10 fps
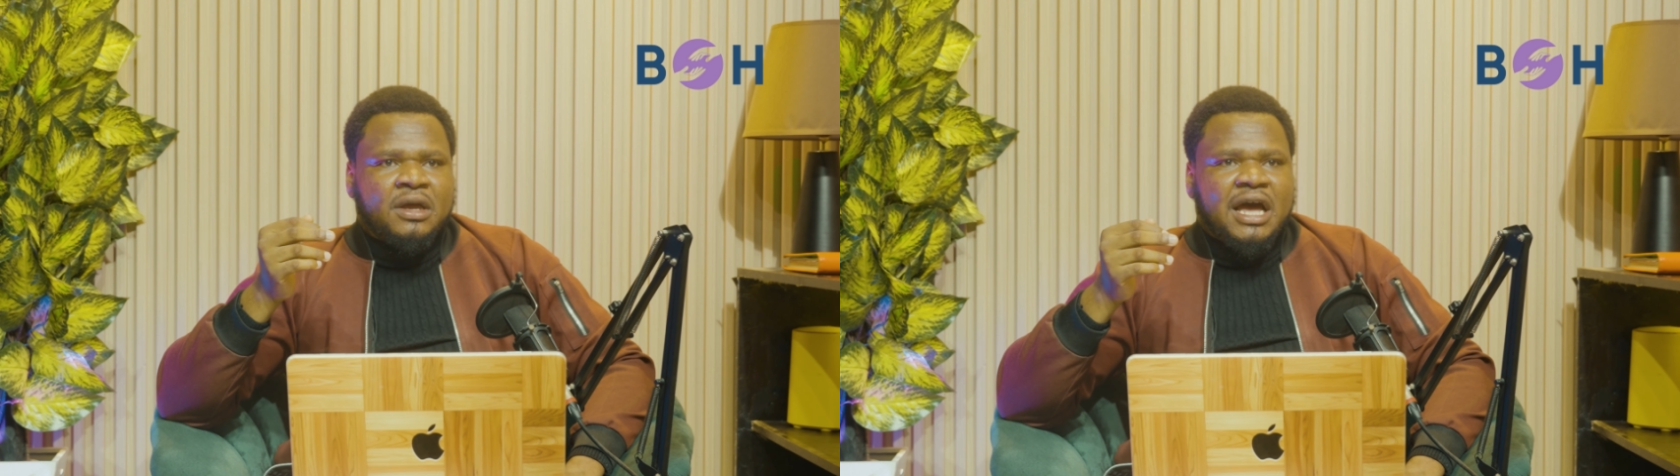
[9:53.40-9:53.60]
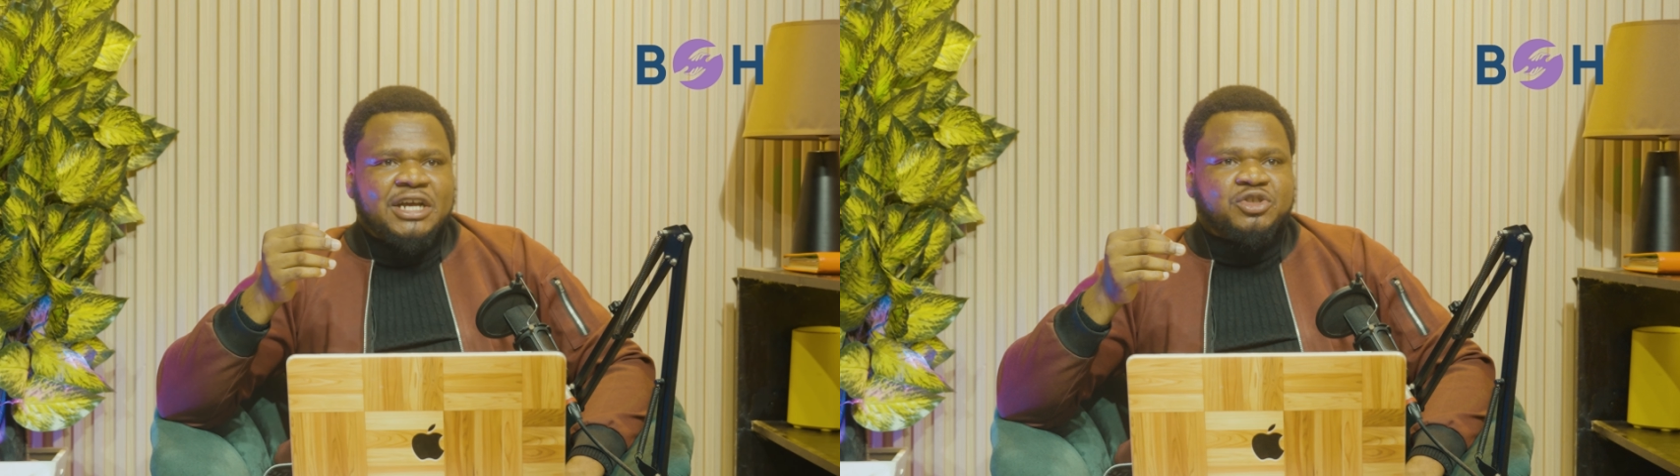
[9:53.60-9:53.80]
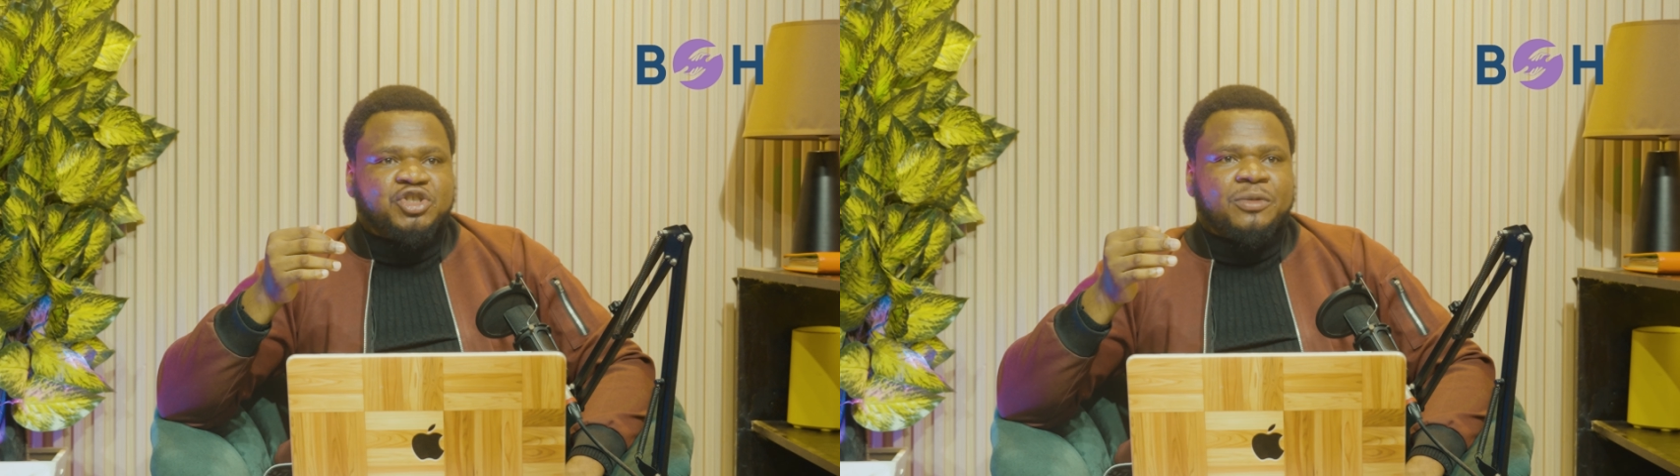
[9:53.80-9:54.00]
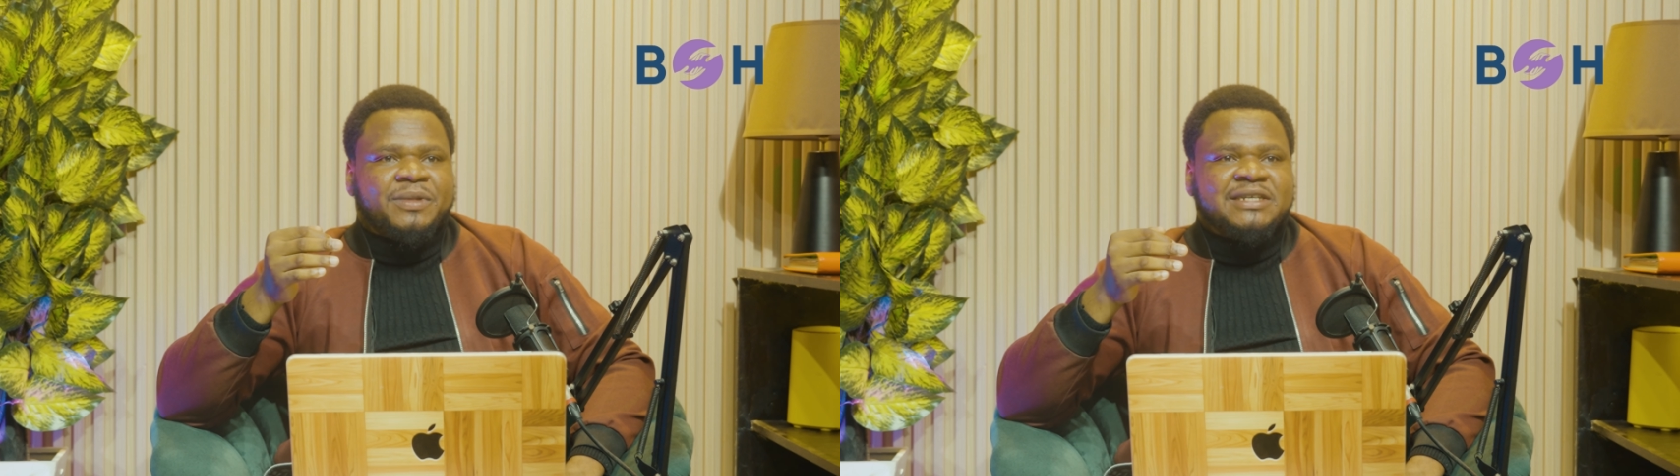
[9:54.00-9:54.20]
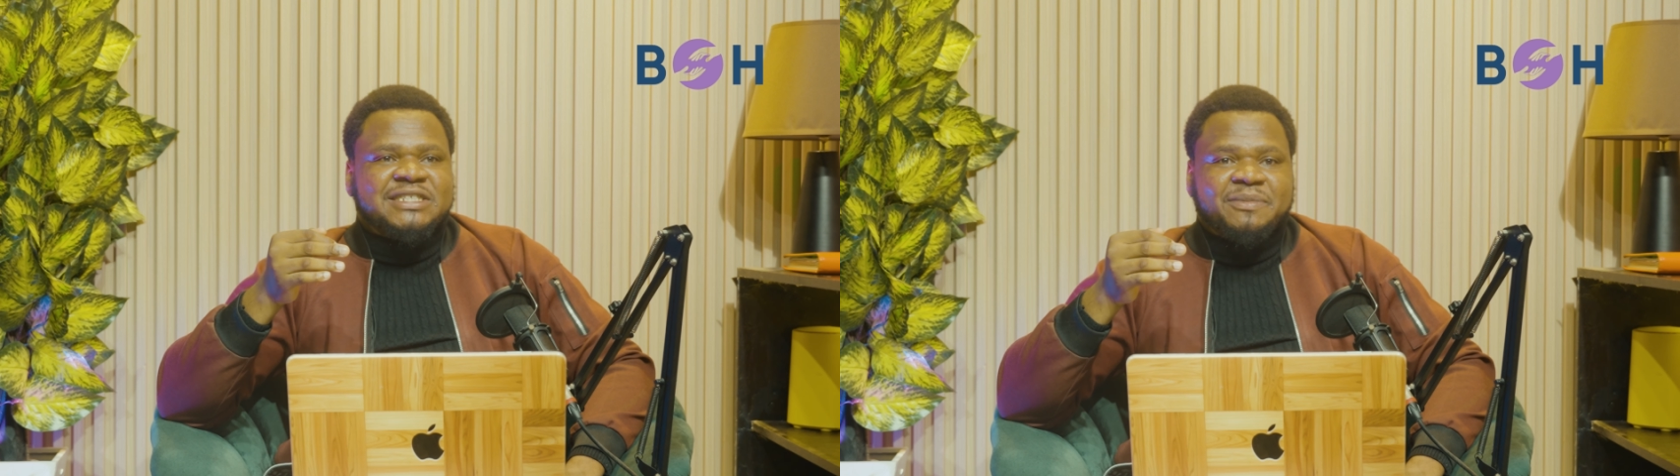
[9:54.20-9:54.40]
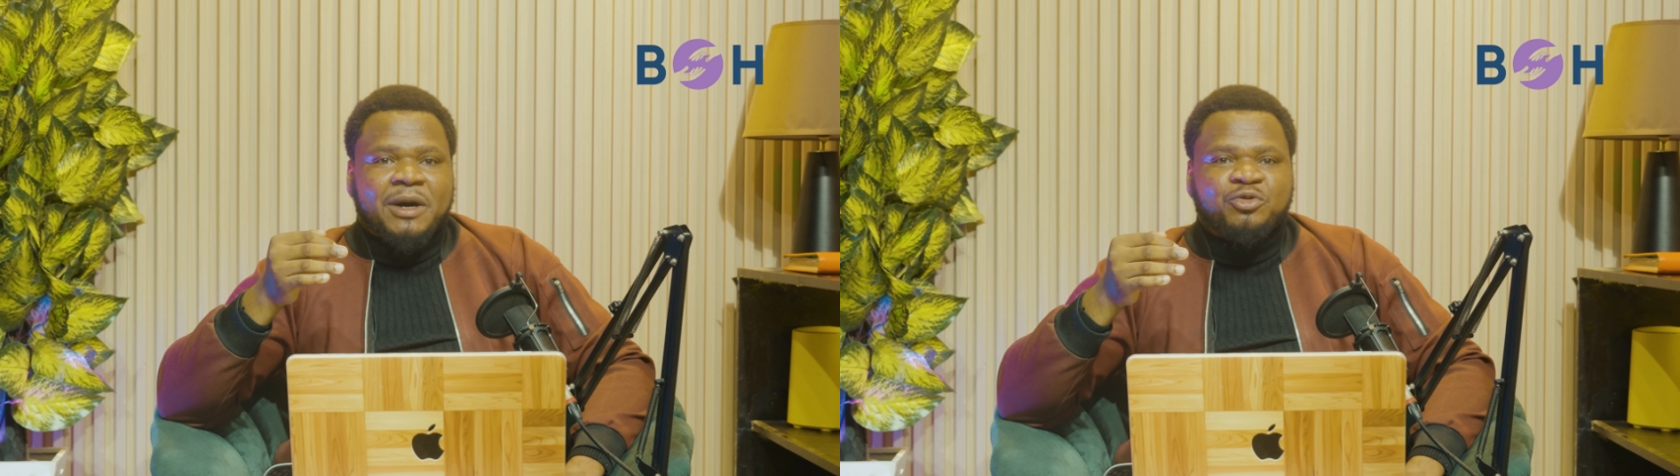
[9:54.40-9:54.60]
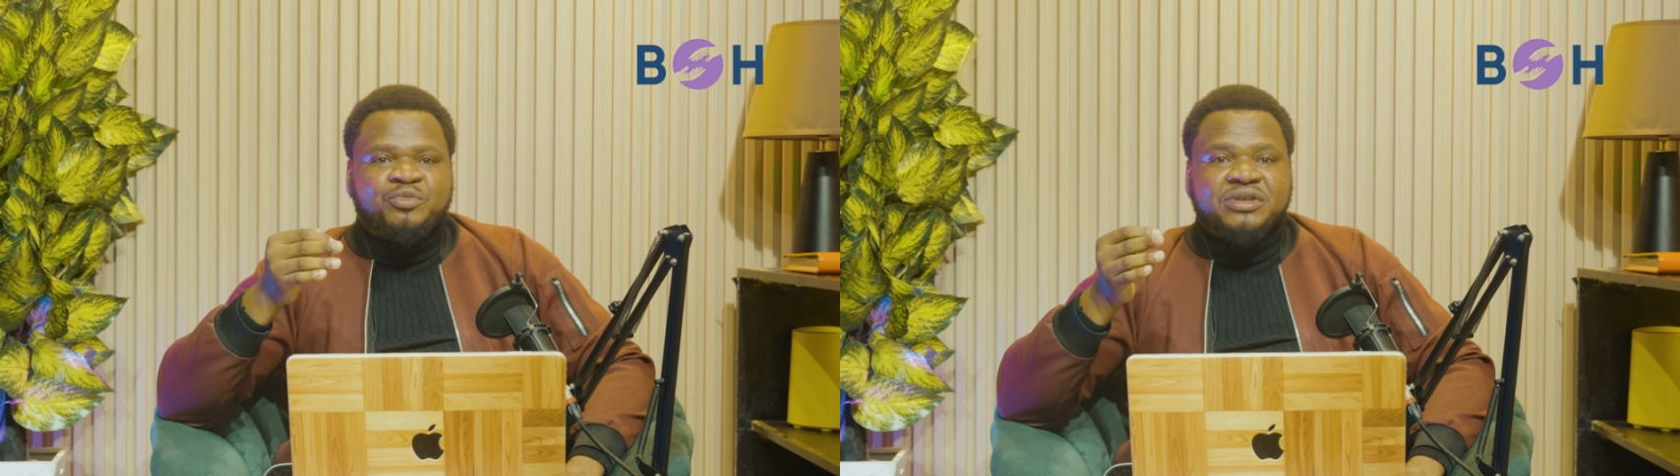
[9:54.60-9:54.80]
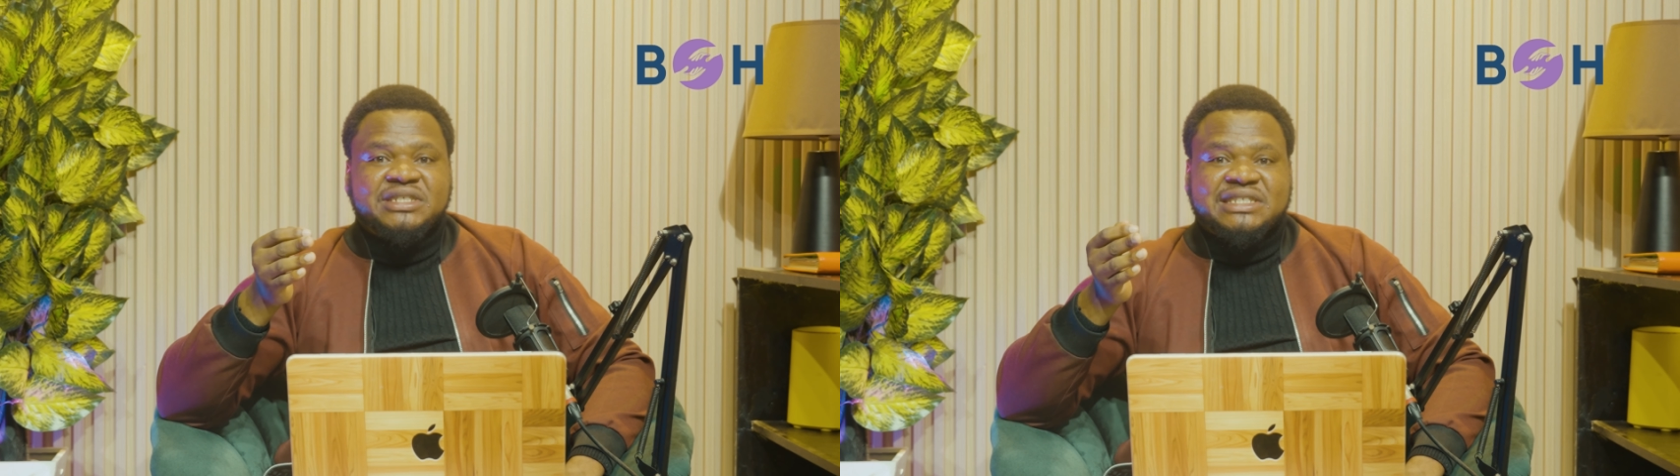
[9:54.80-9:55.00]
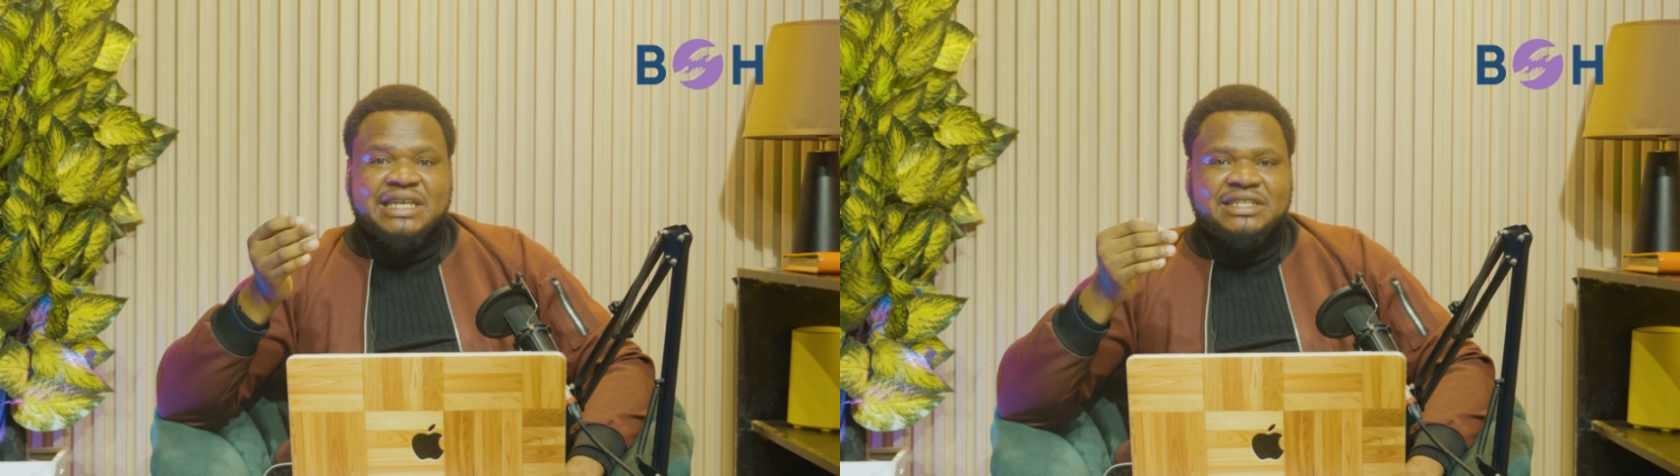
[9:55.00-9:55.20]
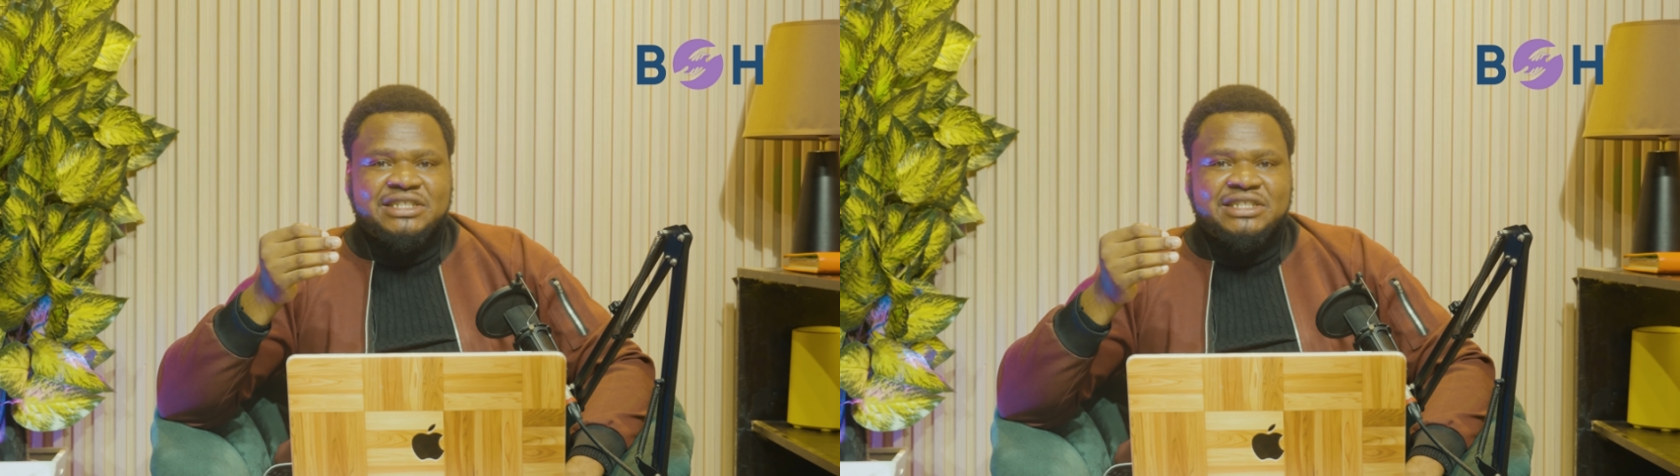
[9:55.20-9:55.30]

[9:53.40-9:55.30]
And so sometimes this man will bring side